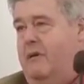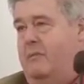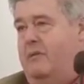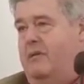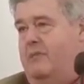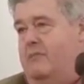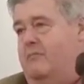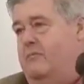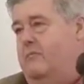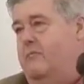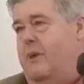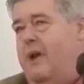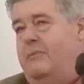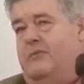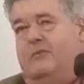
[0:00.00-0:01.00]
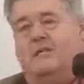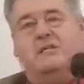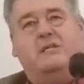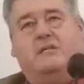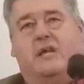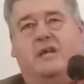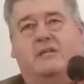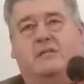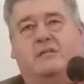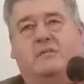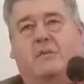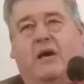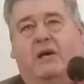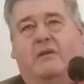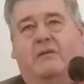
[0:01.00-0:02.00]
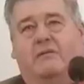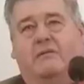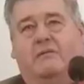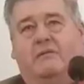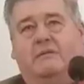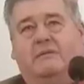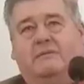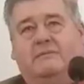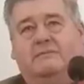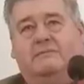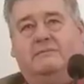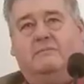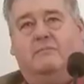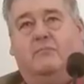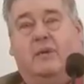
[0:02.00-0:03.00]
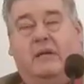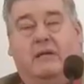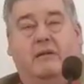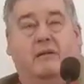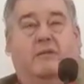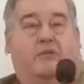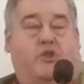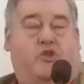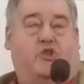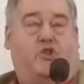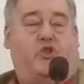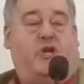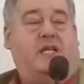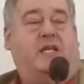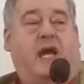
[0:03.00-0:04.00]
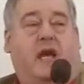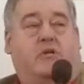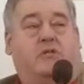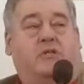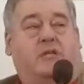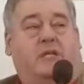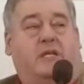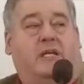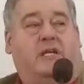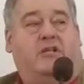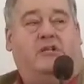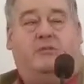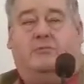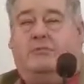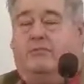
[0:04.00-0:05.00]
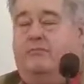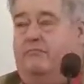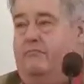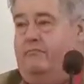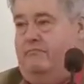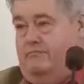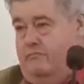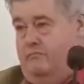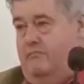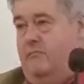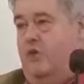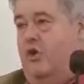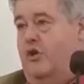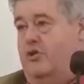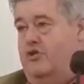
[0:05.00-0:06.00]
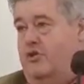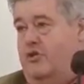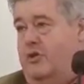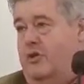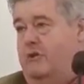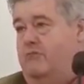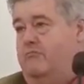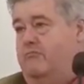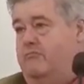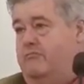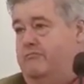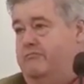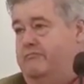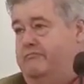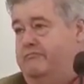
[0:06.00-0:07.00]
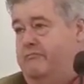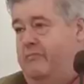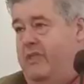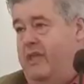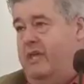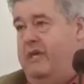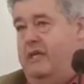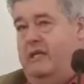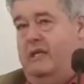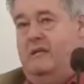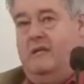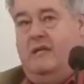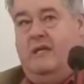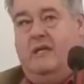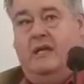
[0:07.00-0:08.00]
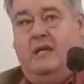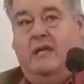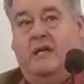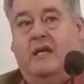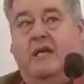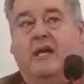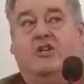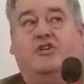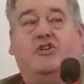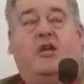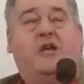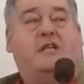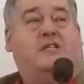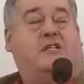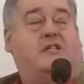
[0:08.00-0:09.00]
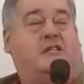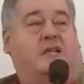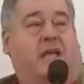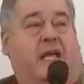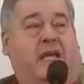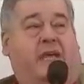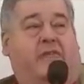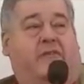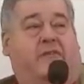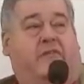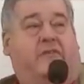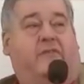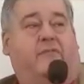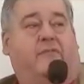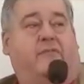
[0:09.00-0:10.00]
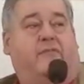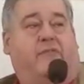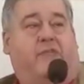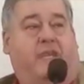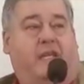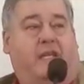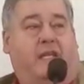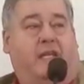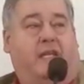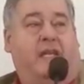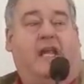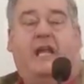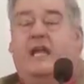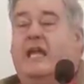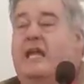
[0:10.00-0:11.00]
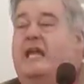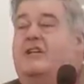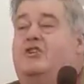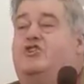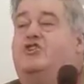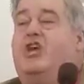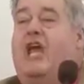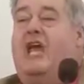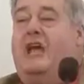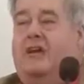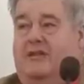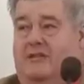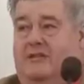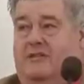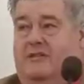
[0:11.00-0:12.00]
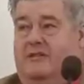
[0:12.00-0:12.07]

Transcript: I mean, the Bible doesn't tell us about it, but the journey down to Egypt, long journey, thinking. As a slave, thinking. In jail.